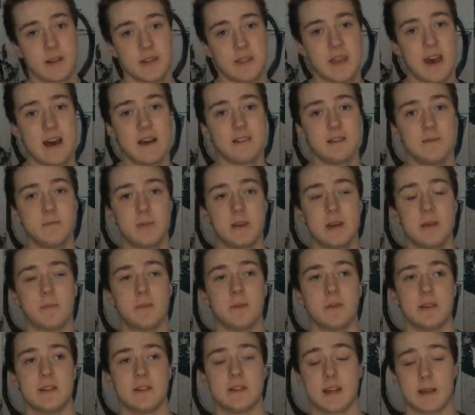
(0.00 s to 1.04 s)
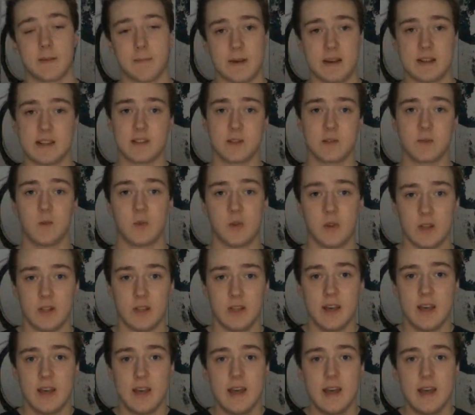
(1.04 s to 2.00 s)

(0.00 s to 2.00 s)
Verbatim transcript: A thousand people is like my school.